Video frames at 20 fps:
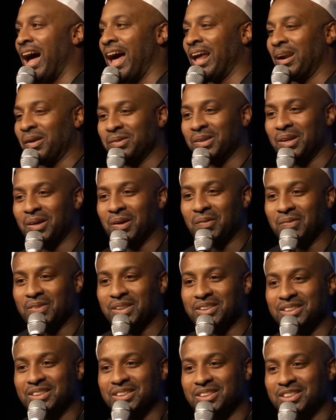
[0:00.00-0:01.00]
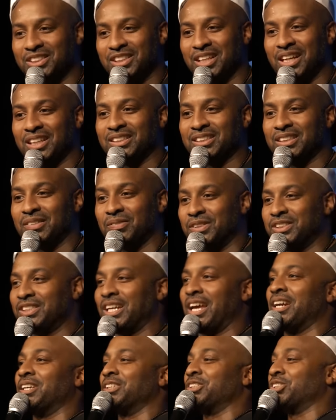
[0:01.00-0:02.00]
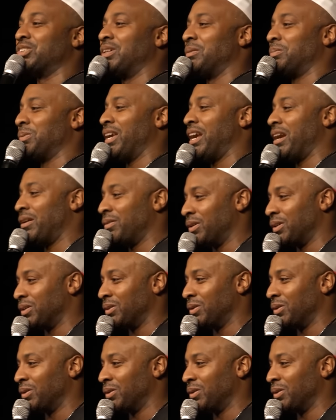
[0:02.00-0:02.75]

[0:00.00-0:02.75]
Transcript: I don't know if this is just a vagina script error